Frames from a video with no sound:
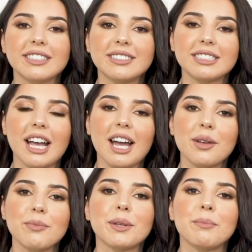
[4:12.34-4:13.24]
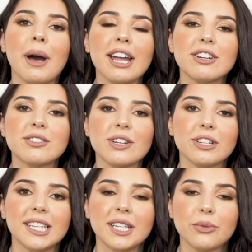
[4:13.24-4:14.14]
this time, the buyers are
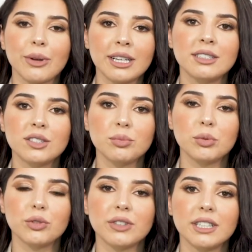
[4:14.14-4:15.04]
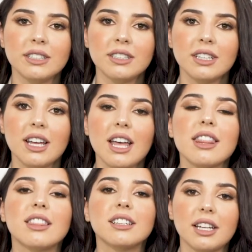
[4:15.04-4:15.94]
getting ready to move in,
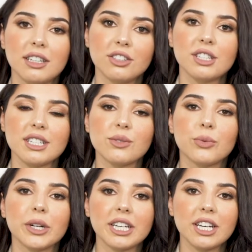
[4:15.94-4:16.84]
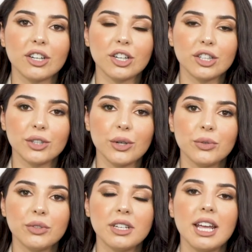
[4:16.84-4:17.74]
the lender is working on our
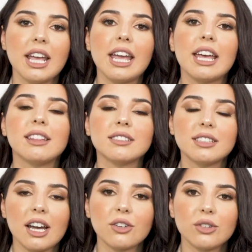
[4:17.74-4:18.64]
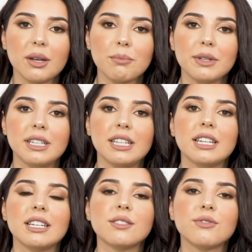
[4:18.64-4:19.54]
loan, and the title company
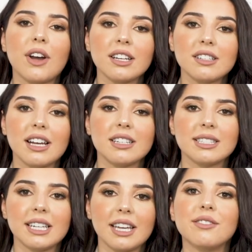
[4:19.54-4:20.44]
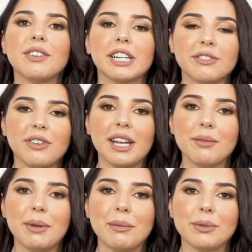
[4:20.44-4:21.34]
is finalizing and
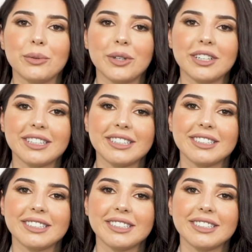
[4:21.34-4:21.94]
verifying paperwork.